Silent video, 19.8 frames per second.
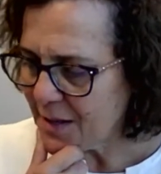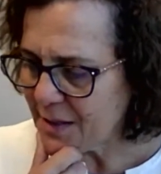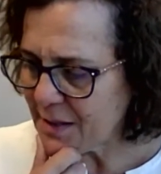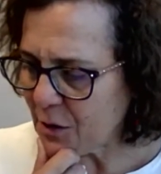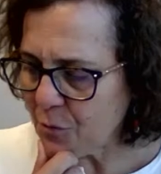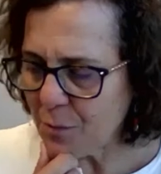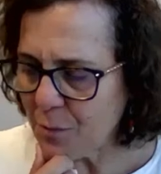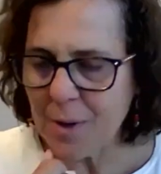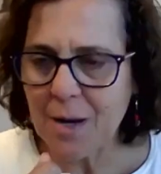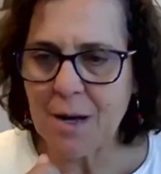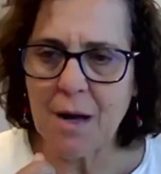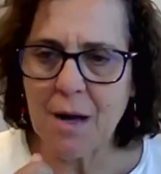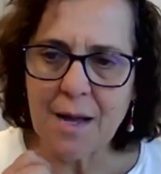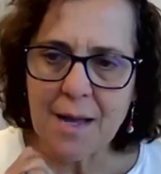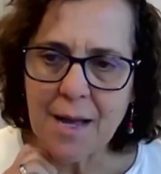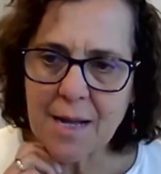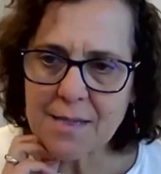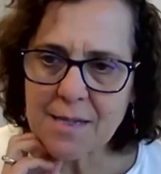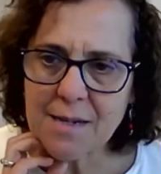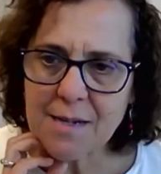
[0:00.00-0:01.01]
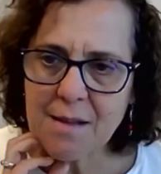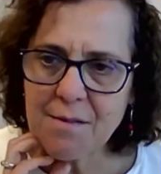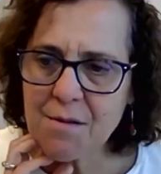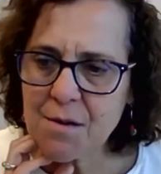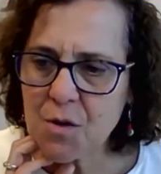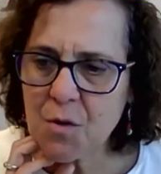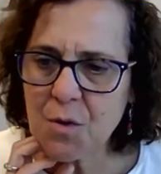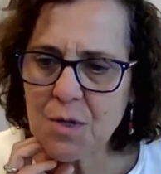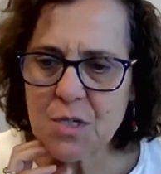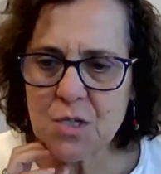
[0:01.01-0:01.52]
Now, I had
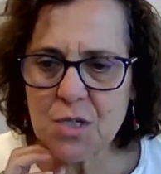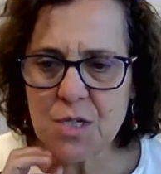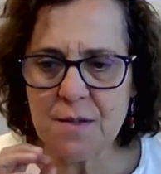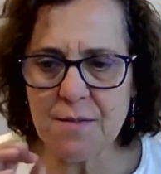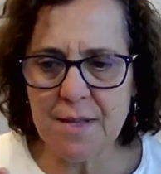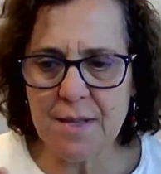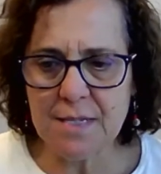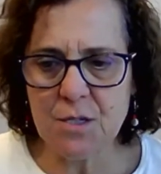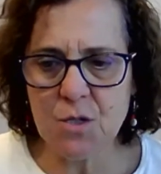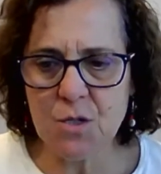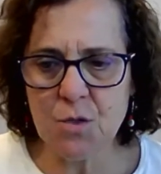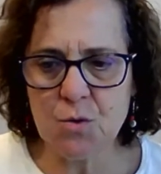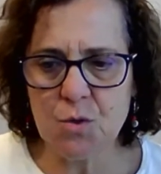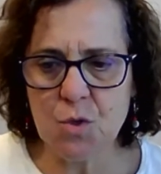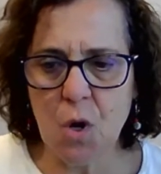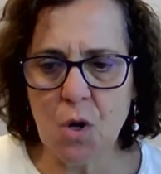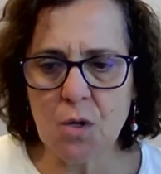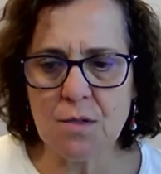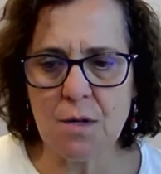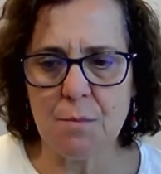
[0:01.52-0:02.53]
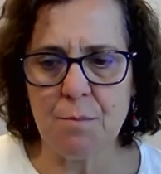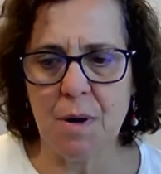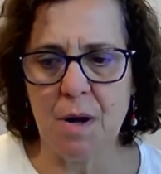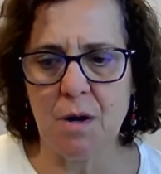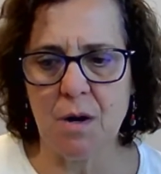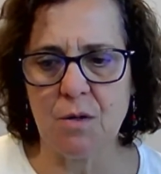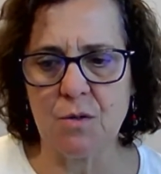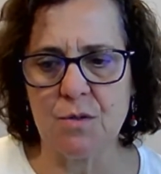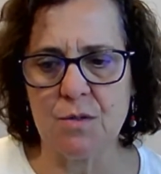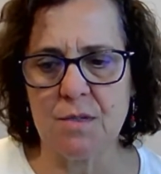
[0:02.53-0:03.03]
another question that you talked
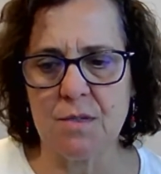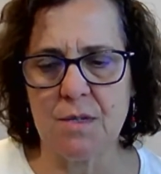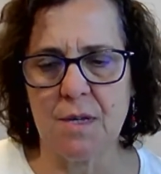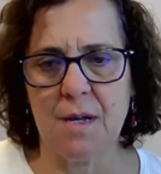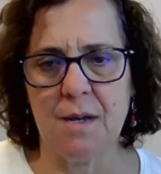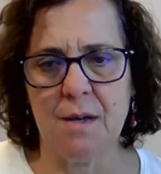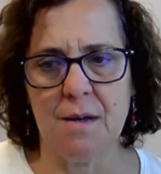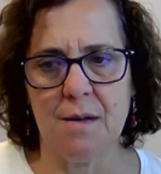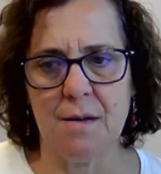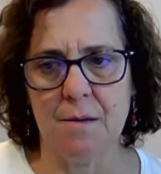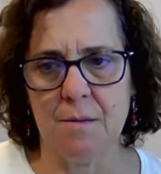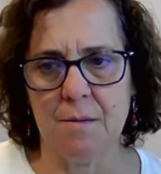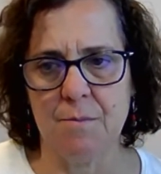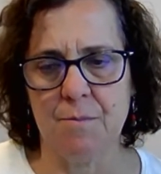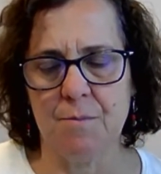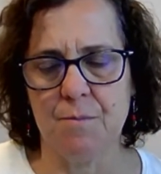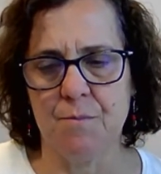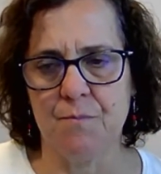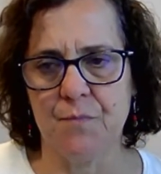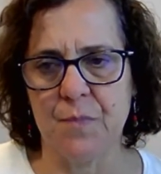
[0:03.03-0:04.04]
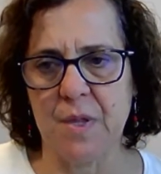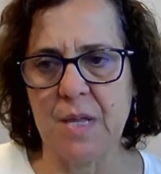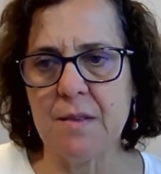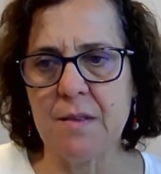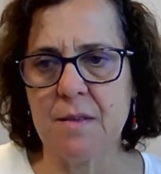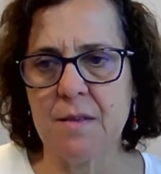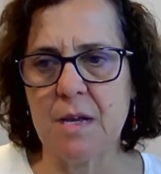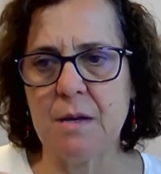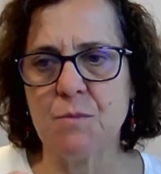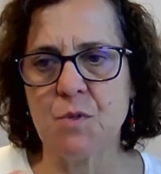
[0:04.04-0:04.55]
about um,
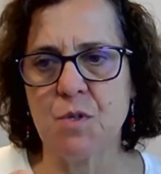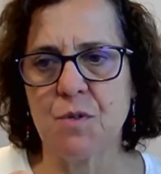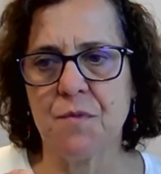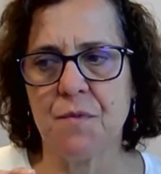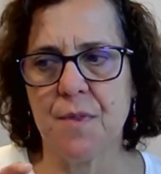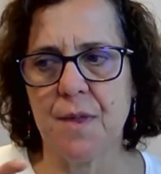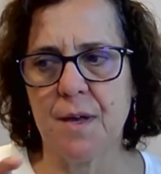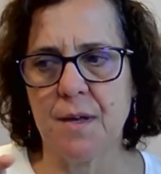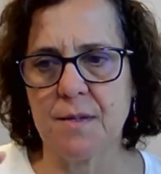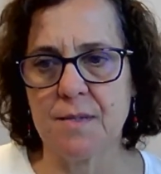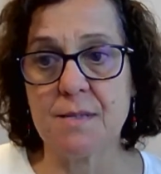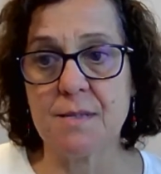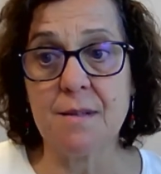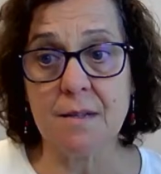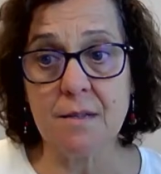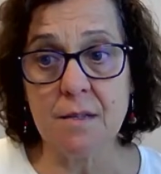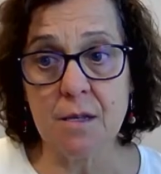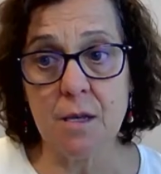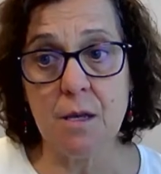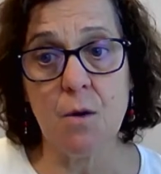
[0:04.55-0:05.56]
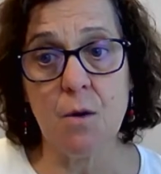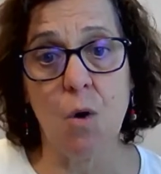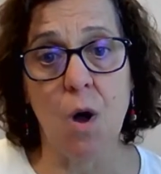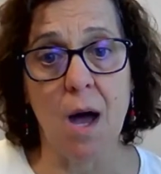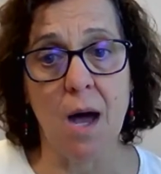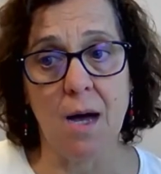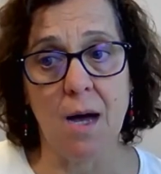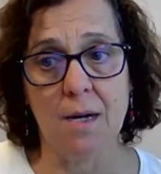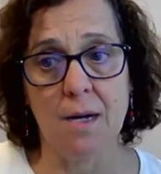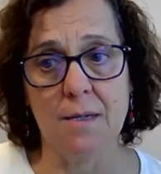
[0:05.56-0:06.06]
in terms of the study you
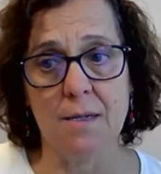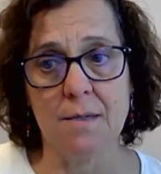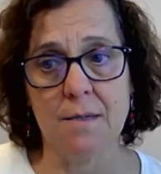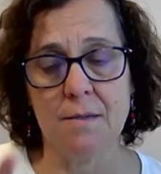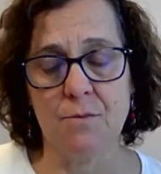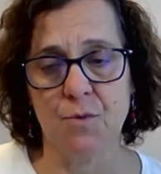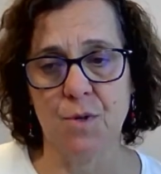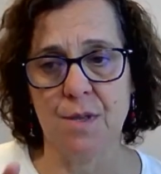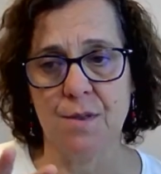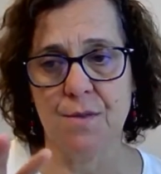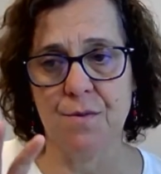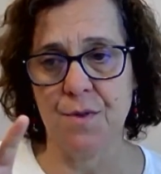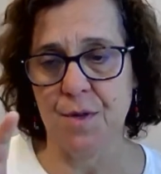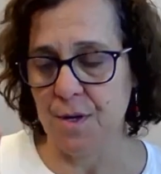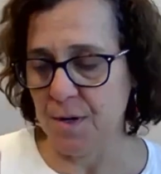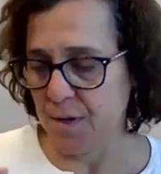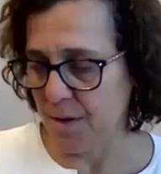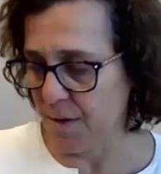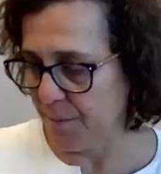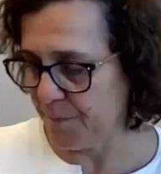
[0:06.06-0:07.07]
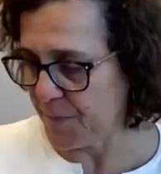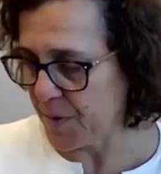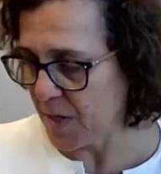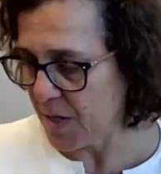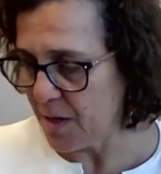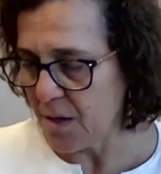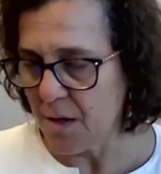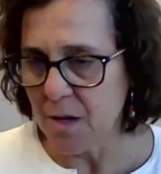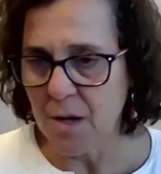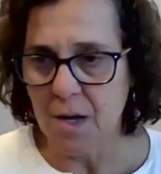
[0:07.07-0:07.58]
had with uh,
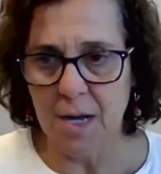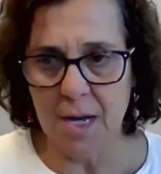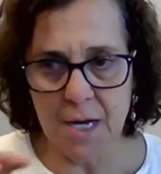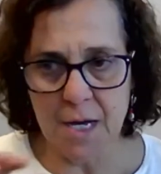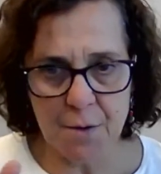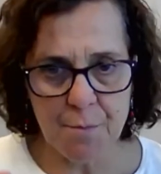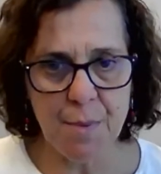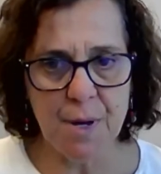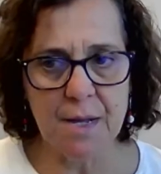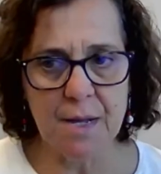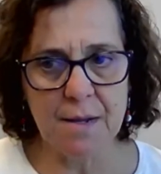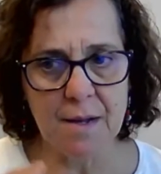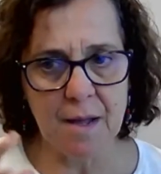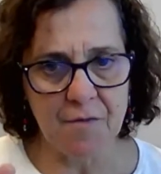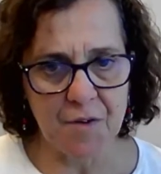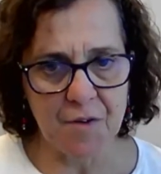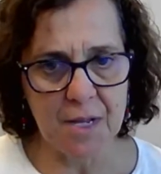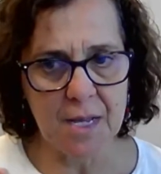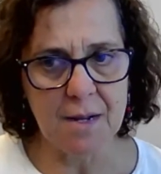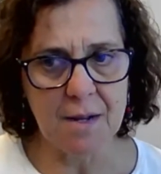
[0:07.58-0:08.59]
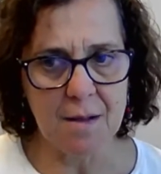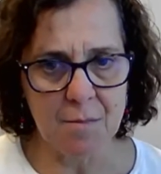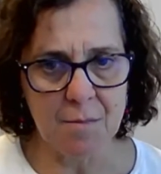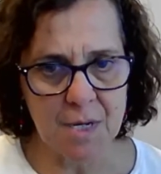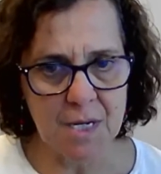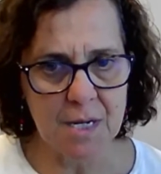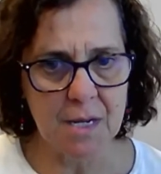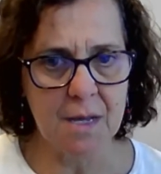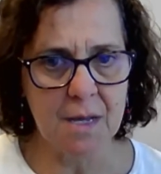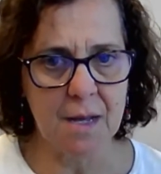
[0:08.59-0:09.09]
urban African
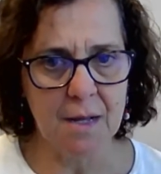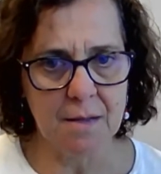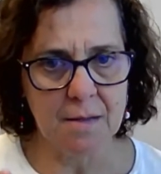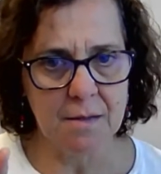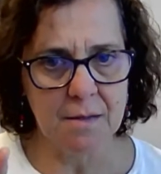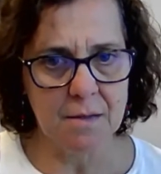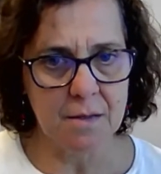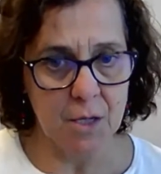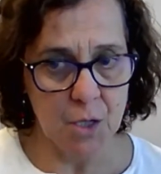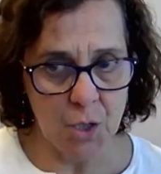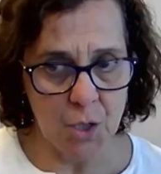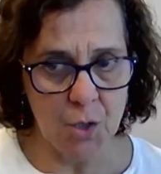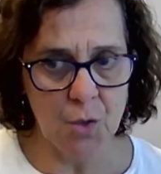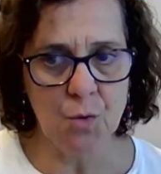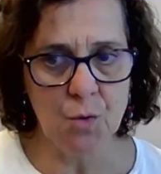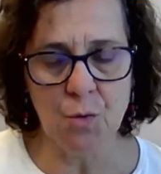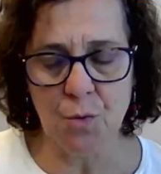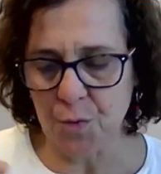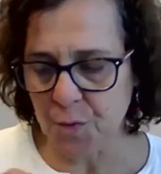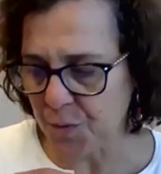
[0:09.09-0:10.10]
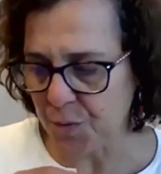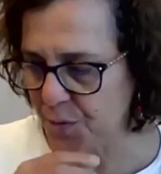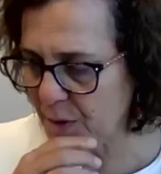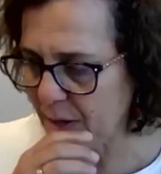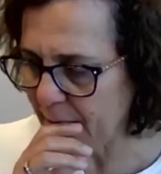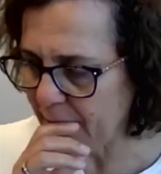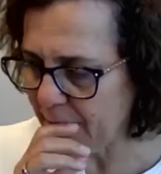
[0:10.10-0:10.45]
American youth.